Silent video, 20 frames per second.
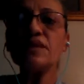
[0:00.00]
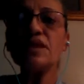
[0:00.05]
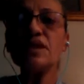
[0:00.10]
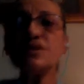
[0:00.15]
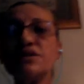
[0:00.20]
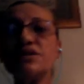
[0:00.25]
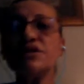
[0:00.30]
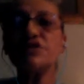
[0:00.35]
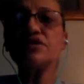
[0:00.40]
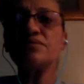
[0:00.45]

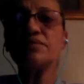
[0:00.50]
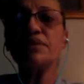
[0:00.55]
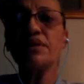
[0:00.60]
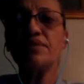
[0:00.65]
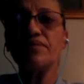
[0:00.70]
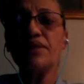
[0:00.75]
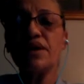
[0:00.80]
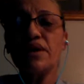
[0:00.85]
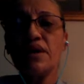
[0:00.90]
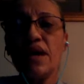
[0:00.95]
excuse me,
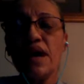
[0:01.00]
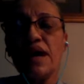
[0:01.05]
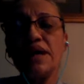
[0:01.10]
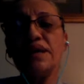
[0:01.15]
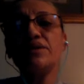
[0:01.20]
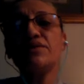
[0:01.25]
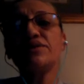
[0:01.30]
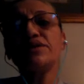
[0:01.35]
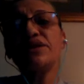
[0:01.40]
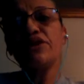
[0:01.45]
and
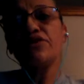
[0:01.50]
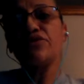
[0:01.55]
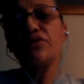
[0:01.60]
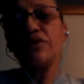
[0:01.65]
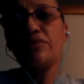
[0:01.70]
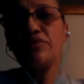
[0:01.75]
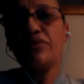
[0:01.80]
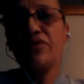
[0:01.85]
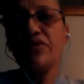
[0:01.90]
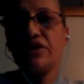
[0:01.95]
it was a
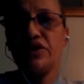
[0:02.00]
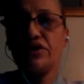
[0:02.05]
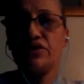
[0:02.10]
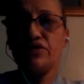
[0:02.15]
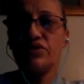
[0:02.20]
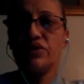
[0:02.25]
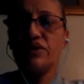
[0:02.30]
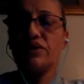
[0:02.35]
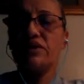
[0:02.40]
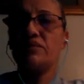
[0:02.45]
dream within a
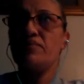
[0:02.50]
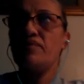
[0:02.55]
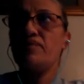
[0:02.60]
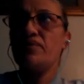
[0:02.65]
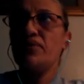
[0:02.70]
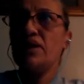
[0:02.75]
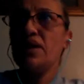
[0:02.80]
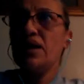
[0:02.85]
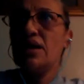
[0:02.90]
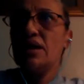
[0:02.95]
dream.
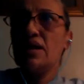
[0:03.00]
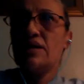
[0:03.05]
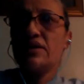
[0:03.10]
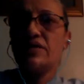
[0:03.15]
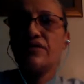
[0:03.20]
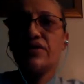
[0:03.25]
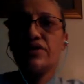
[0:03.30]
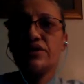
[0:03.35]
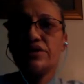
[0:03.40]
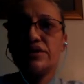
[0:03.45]
The
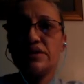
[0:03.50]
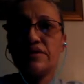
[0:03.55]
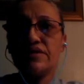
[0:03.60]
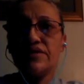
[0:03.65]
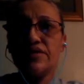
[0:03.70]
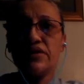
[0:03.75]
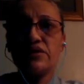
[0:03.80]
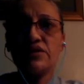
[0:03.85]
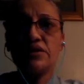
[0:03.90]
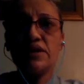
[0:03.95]
first
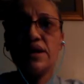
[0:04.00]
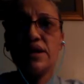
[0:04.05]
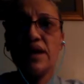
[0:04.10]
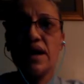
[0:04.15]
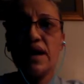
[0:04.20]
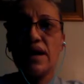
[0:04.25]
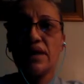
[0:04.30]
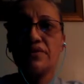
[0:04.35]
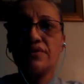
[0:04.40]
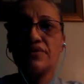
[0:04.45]
night I
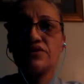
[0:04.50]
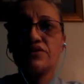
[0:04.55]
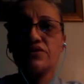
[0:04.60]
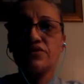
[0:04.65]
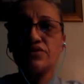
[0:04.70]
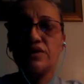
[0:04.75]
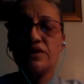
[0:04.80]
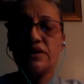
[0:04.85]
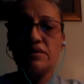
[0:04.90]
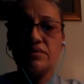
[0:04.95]
had this
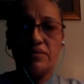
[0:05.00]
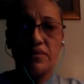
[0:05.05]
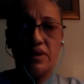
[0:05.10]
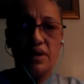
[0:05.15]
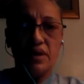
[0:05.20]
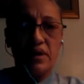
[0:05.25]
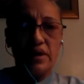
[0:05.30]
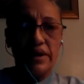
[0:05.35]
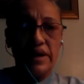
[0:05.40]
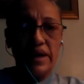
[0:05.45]
dream,
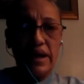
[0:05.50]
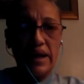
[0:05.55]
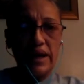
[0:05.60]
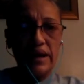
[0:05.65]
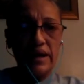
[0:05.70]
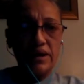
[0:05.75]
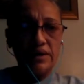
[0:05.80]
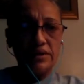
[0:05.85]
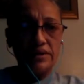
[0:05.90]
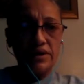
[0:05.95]

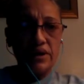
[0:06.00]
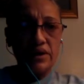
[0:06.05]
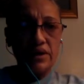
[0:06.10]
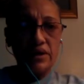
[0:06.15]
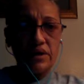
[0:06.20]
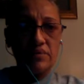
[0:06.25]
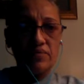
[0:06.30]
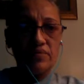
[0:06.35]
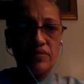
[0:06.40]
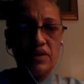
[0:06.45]
and
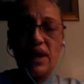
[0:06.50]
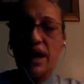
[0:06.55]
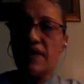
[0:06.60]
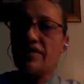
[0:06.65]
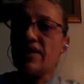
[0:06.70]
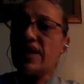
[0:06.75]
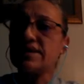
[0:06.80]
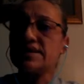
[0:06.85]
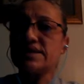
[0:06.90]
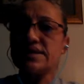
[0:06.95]
I've
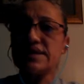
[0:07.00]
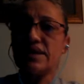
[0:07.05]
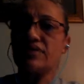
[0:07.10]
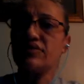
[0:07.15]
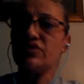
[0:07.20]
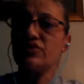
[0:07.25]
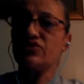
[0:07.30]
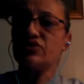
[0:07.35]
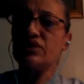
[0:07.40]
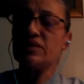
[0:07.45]
had
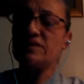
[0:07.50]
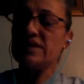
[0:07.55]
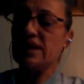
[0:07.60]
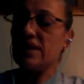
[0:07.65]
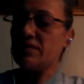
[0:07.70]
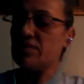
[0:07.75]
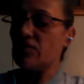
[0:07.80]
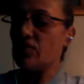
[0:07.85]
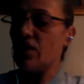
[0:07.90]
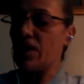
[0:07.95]
several dreams, and
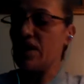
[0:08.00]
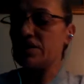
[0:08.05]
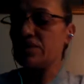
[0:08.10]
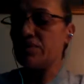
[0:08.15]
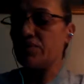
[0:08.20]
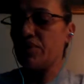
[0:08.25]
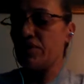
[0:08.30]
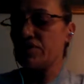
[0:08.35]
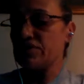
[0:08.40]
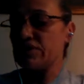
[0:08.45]
I've been wanting to
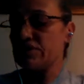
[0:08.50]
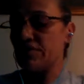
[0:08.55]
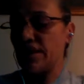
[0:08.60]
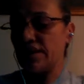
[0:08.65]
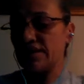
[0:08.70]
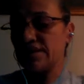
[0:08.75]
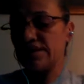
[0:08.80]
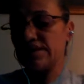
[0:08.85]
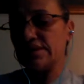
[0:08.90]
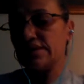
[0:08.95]
post them. I
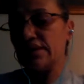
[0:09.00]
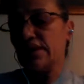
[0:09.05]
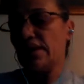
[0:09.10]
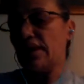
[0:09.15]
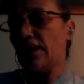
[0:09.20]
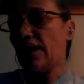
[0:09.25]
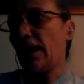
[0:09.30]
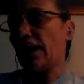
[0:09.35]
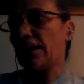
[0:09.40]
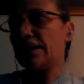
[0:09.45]
guess
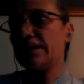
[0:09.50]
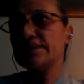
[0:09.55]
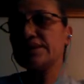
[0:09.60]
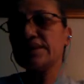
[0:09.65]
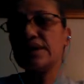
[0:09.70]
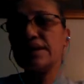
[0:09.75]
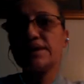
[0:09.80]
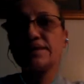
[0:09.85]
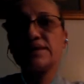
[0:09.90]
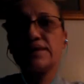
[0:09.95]

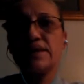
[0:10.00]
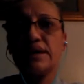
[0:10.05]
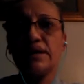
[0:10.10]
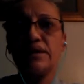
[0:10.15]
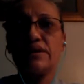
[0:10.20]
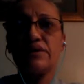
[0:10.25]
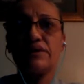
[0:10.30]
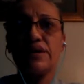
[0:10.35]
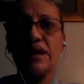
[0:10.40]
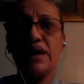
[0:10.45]
I get
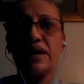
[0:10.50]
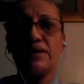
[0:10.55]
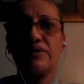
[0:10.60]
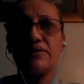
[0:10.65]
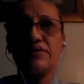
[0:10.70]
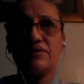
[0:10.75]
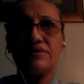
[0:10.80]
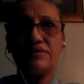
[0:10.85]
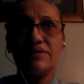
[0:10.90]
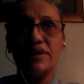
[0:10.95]
scared. I
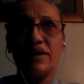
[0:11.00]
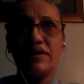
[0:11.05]
don't,